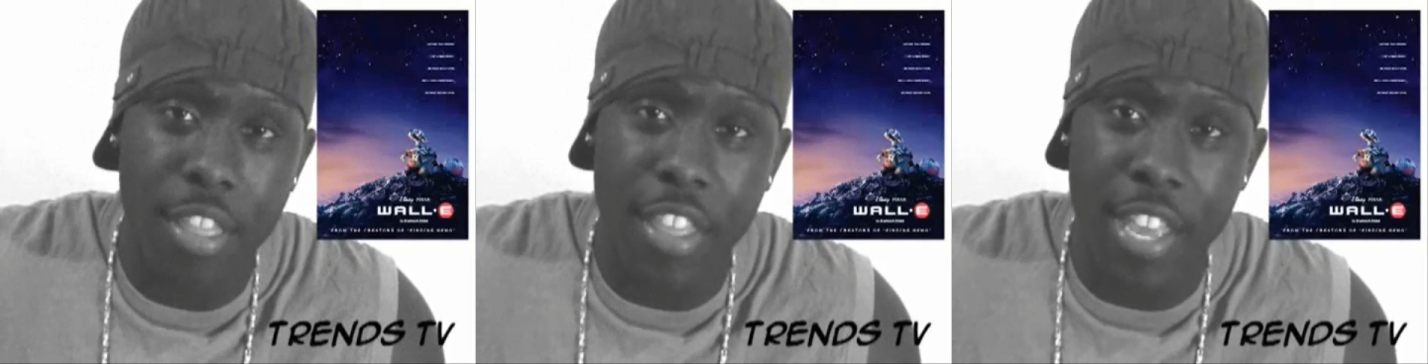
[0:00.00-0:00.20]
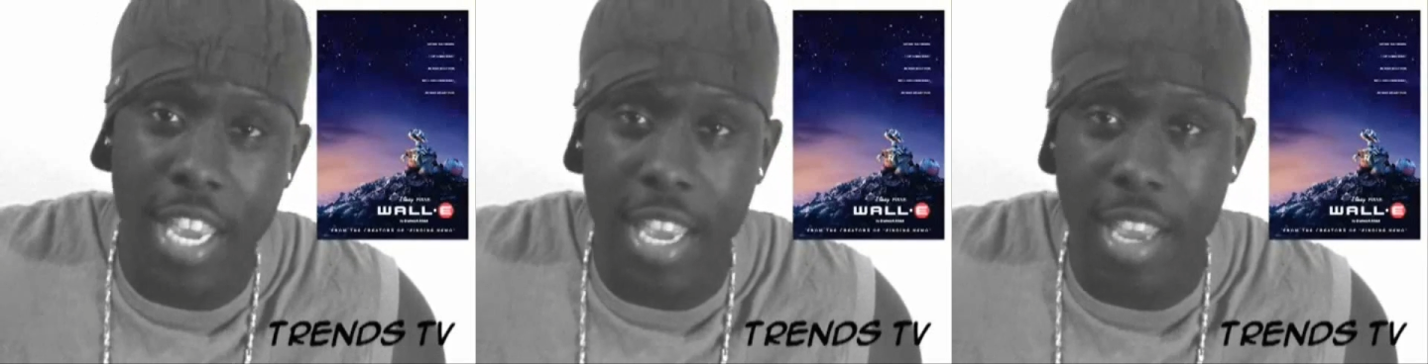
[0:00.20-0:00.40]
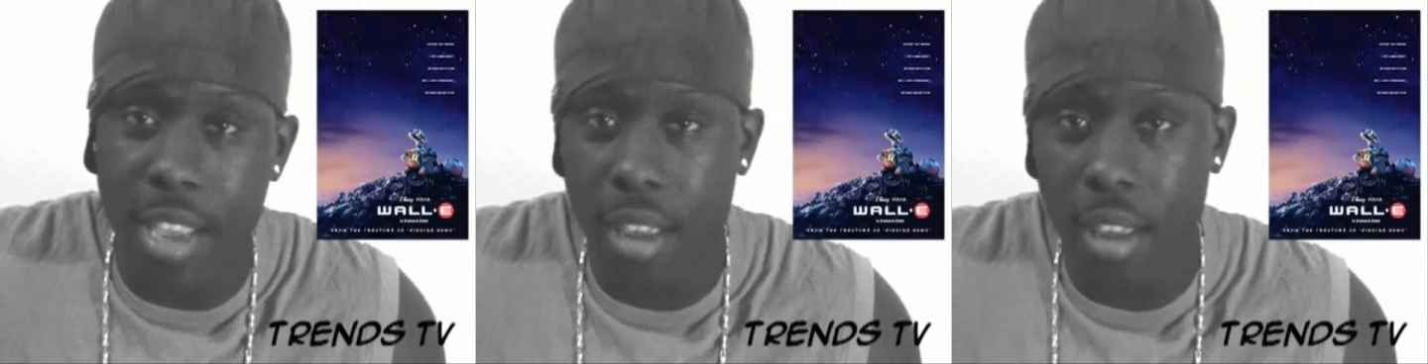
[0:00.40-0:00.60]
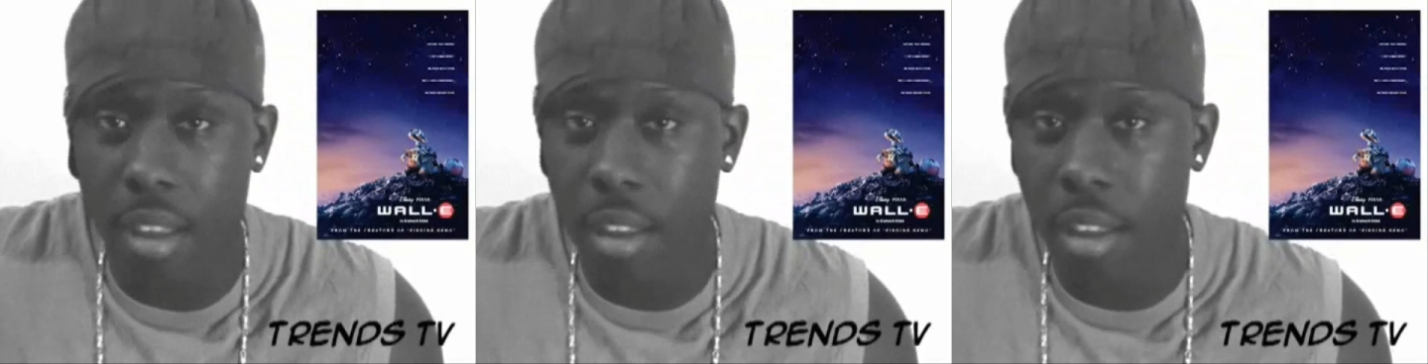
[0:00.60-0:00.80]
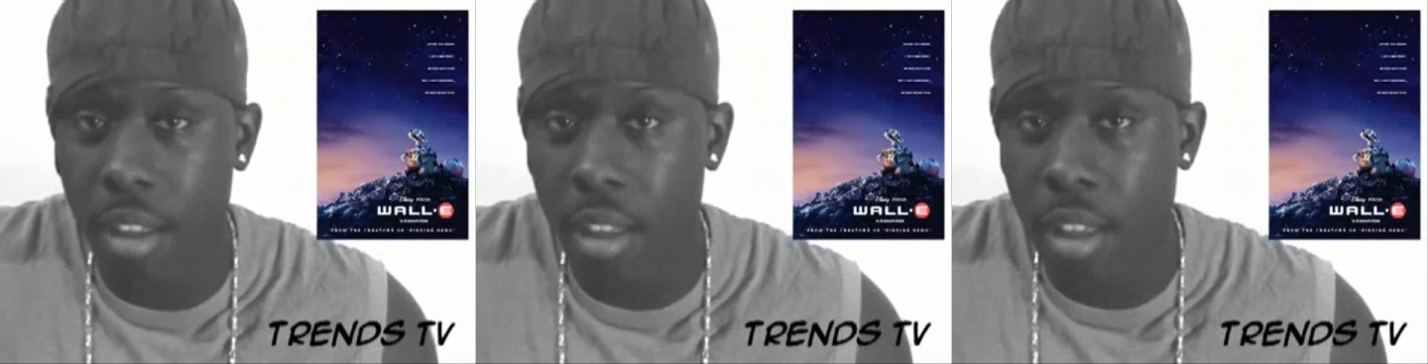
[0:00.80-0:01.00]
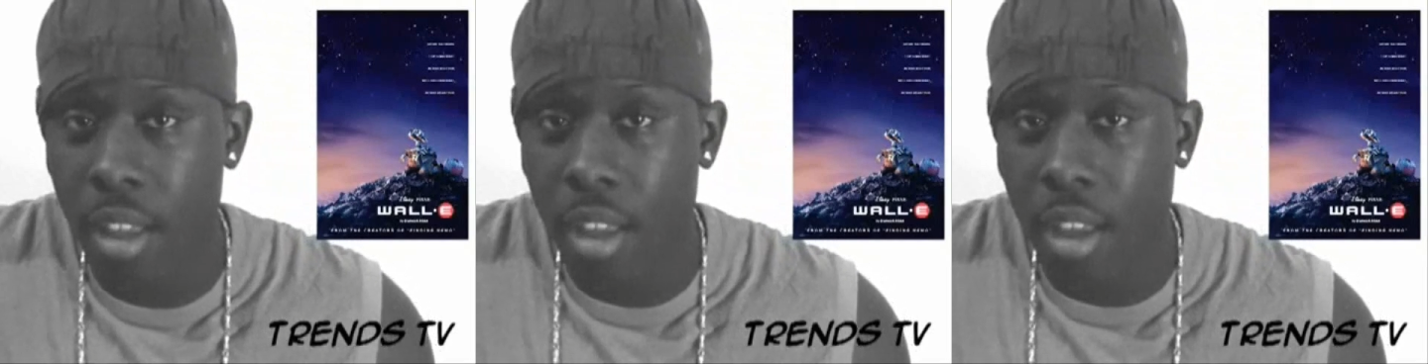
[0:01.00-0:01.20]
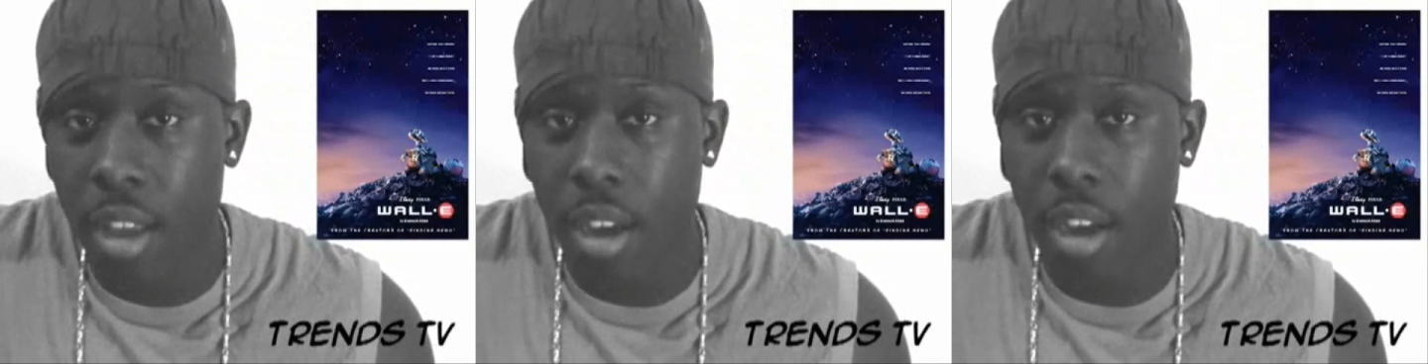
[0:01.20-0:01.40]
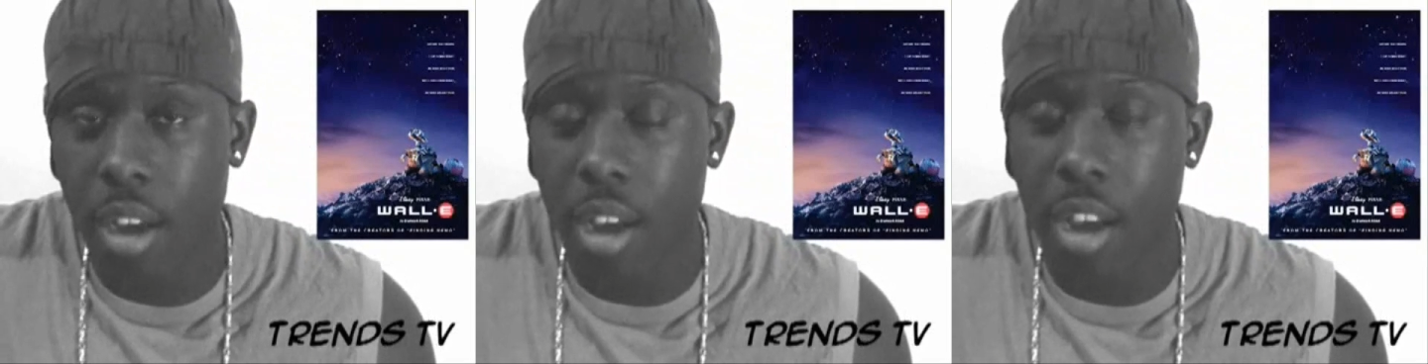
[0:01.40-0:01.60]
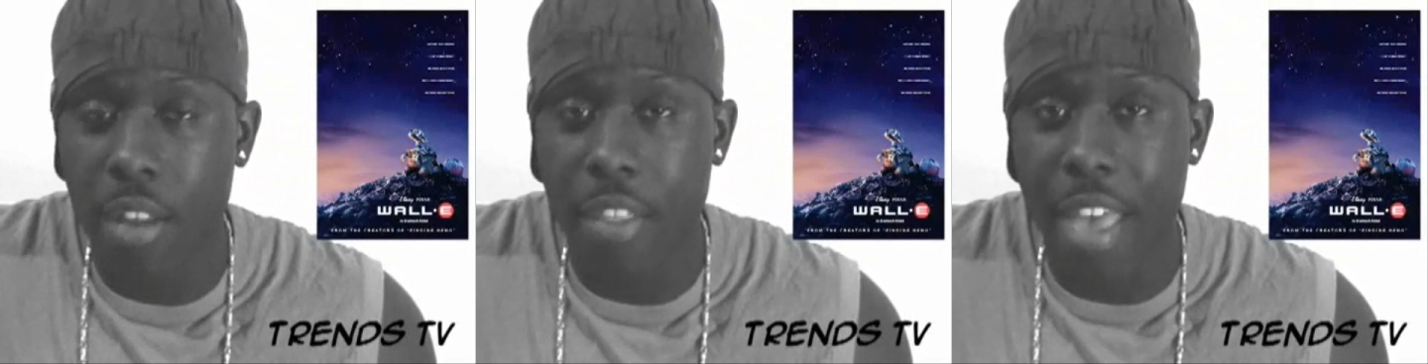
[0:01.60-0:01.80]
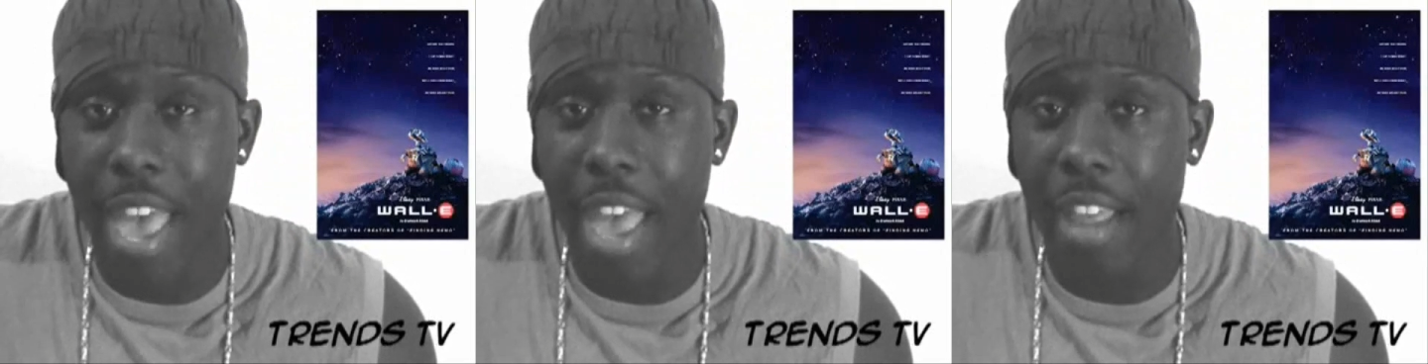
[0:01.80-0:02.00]
thingy
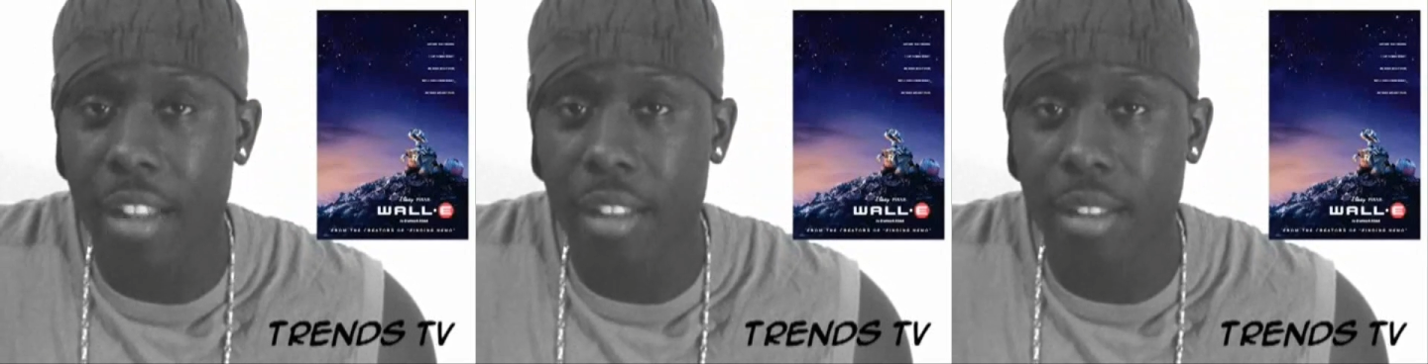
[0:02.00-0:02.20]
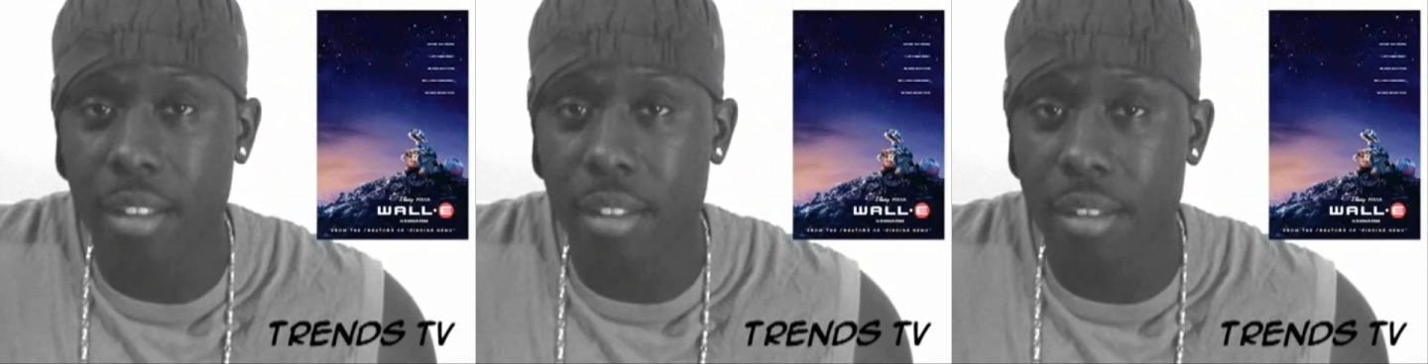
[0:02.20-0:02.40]
uh, that